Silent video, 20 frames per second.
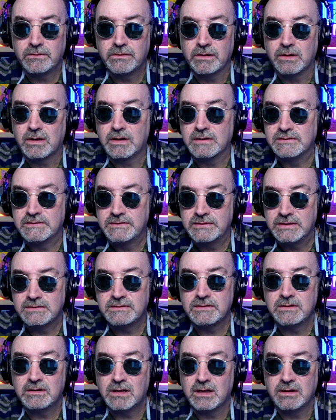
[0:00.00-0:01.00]
They're
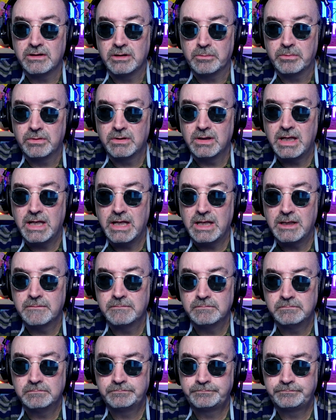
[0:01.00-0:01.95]
consistent on their playing